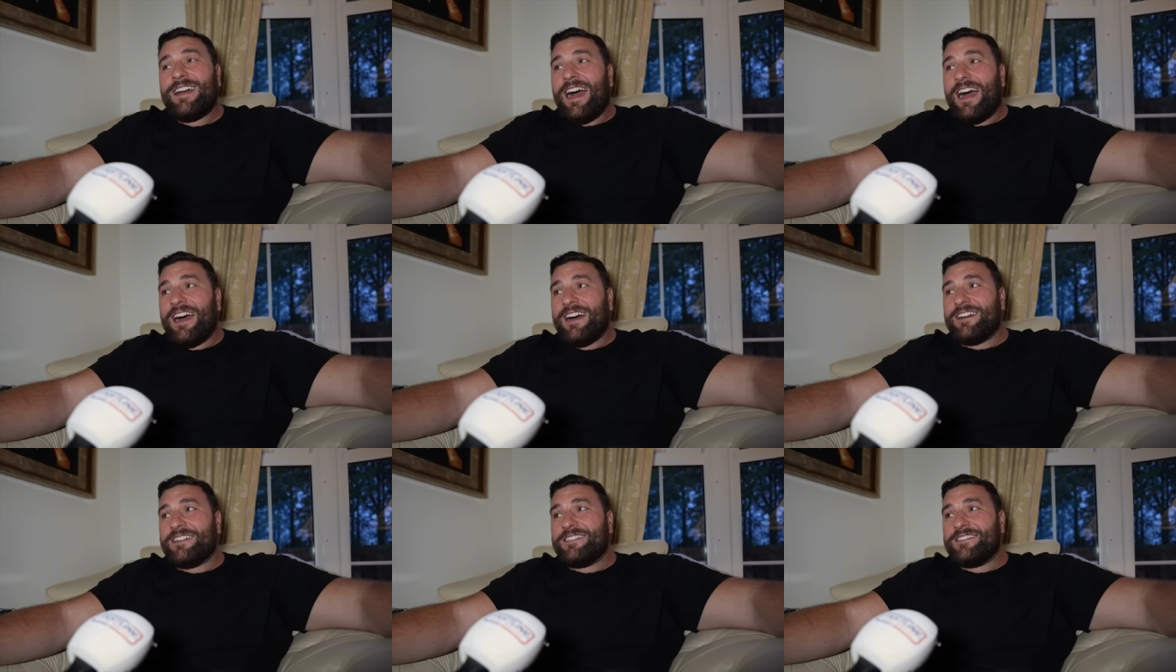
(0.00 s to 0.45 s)

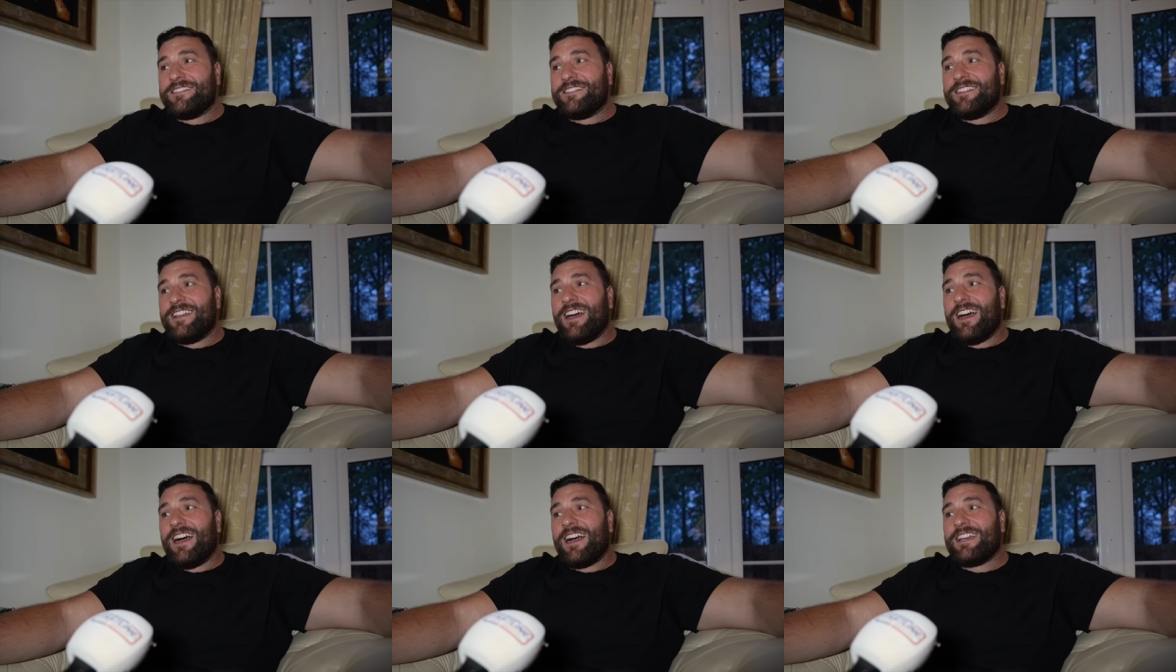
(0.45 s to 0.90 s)

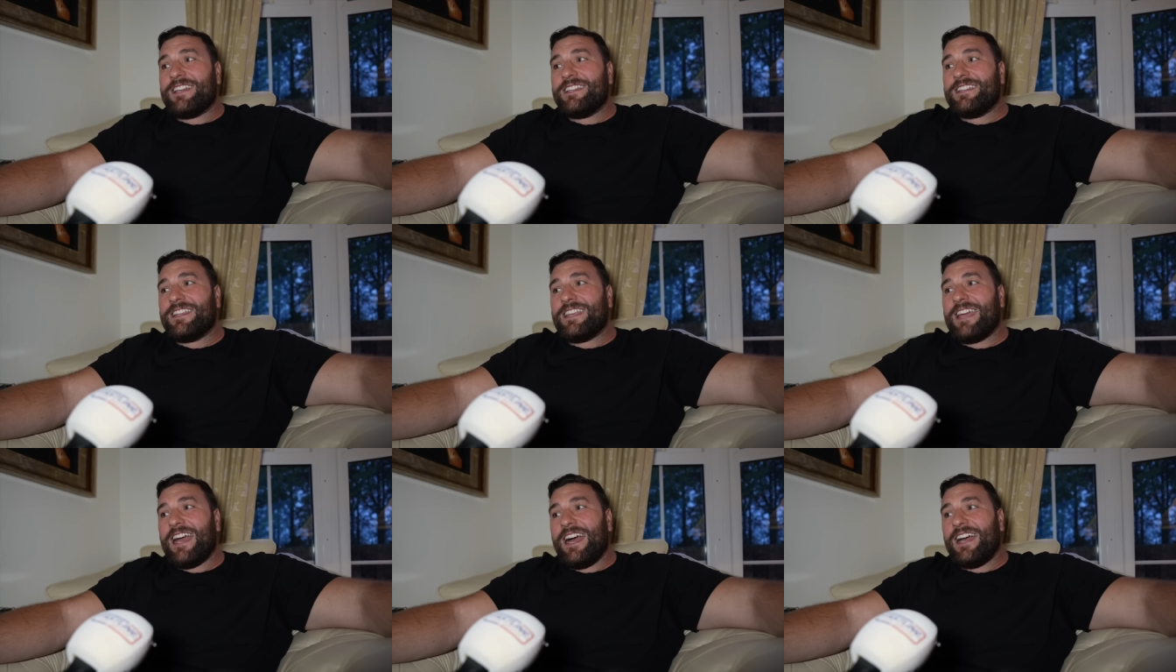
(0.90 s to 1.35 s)
and I
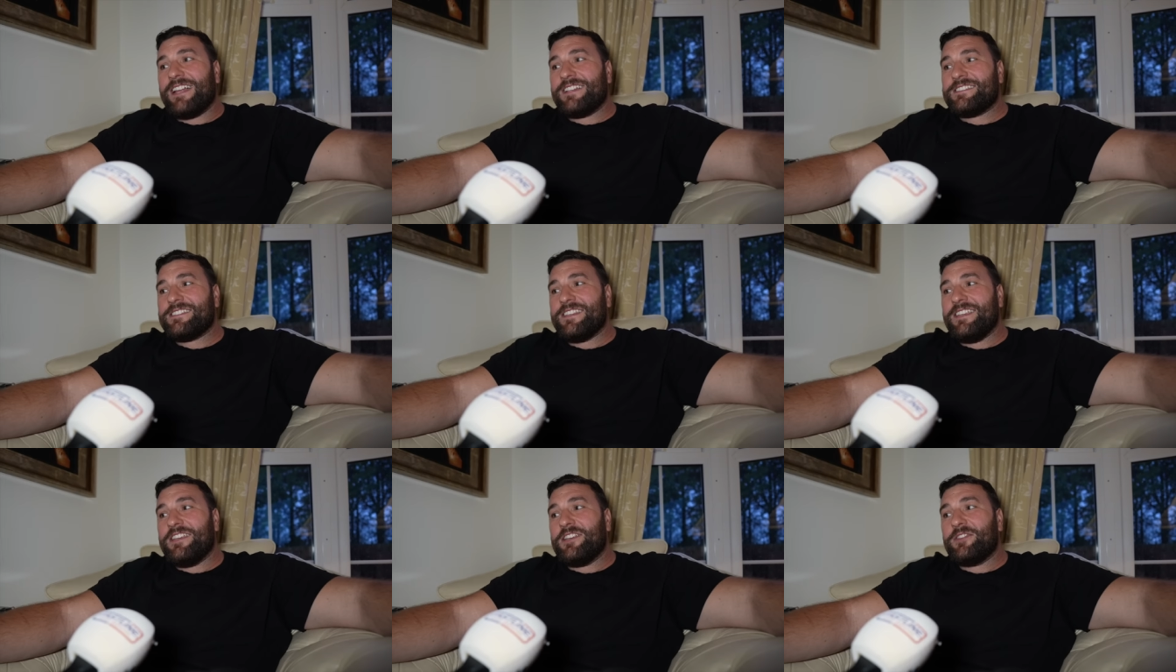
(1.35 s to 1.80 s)
can can't
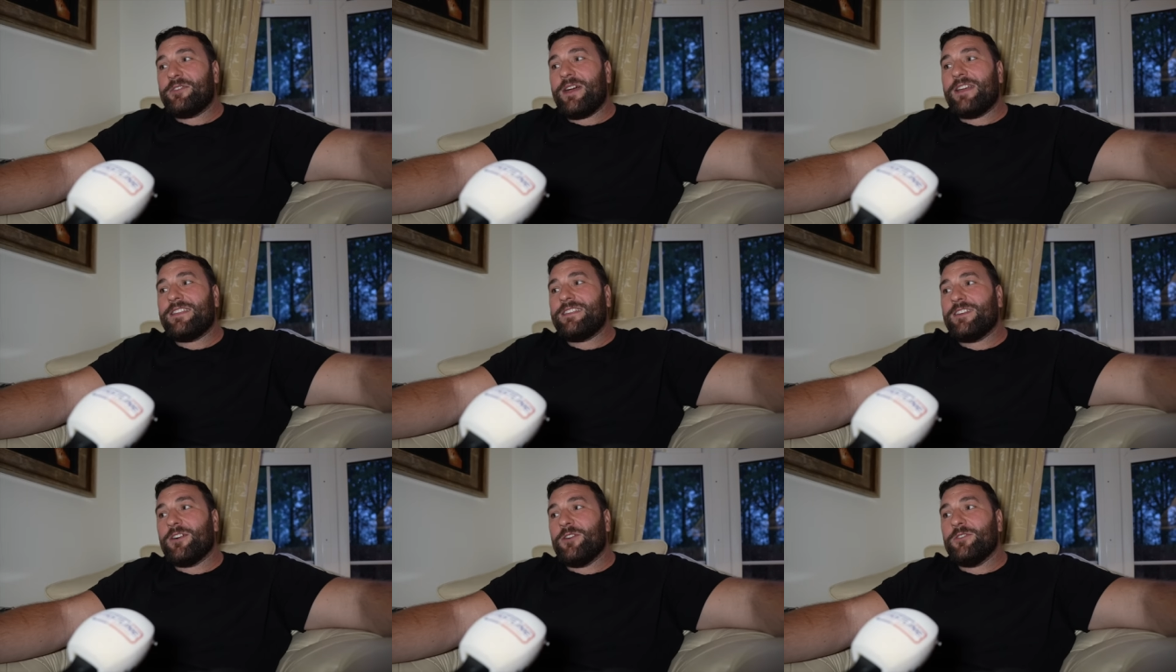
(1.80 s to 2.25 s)
see Greg